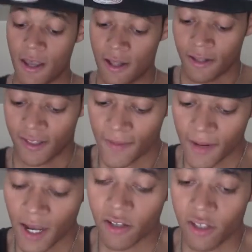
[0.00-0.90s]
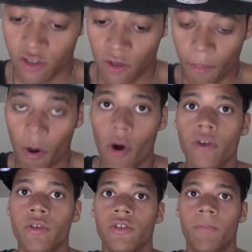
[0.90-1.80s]
The 7th house is your
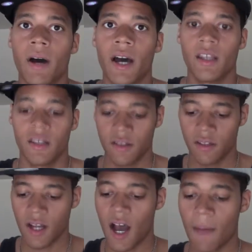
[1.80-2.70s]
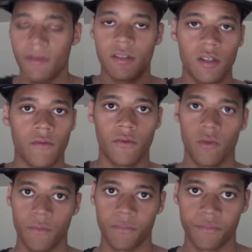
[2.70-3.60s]
partner's body, because it's the opposite of
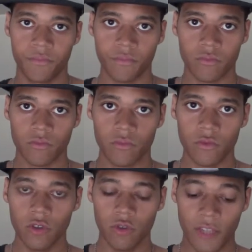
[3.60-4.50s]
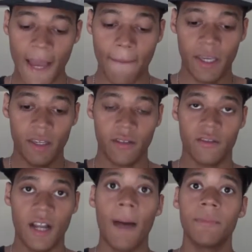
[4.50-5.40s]
you. So that means
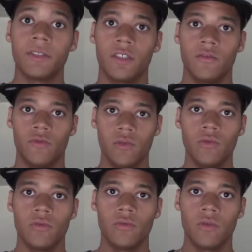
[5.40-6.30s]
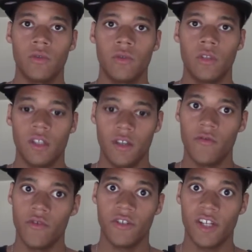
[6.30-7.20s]
the opposite of you,
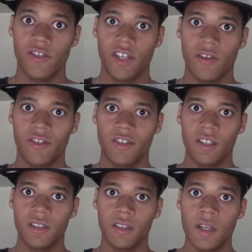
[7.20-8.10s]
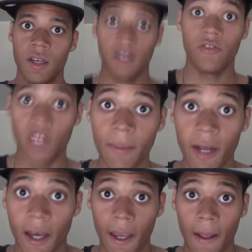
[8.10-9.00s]
if you're Sagittarius ascendant, is Gemini.